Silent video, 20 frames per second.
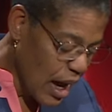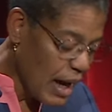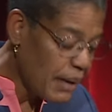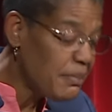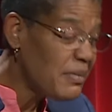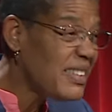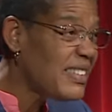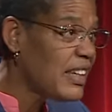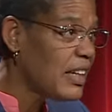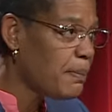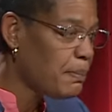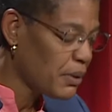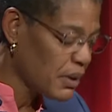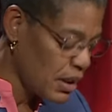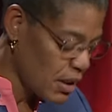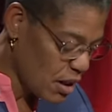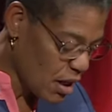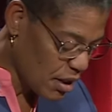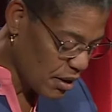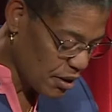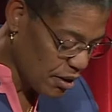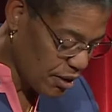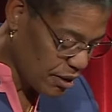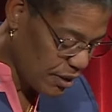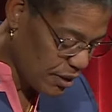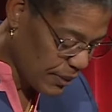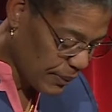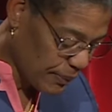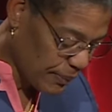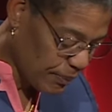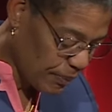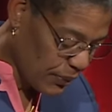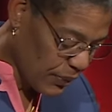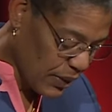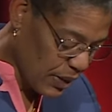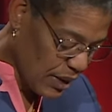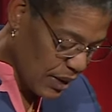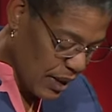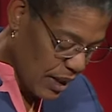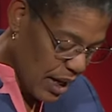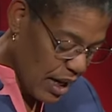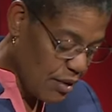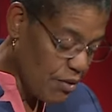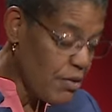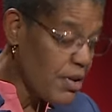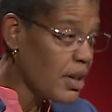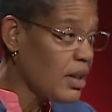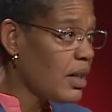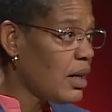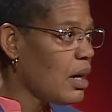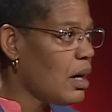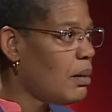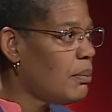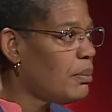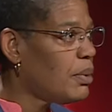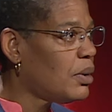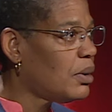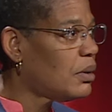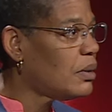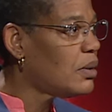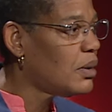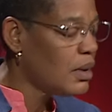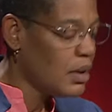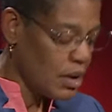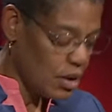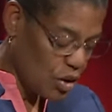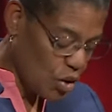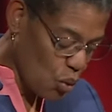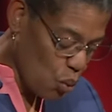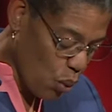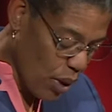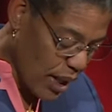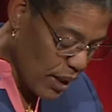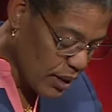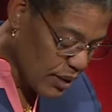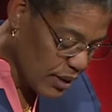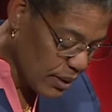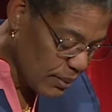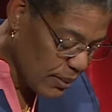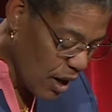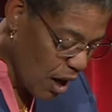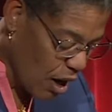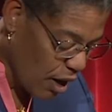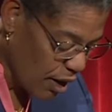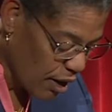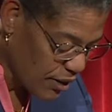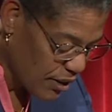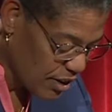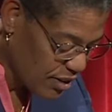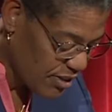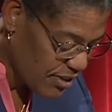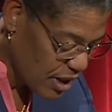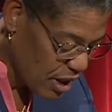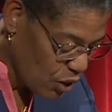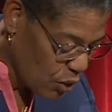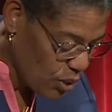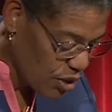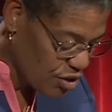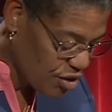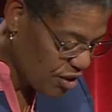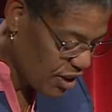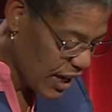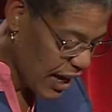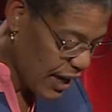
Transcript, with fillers: I'm deeply honored and really humbled to welcome our distinguished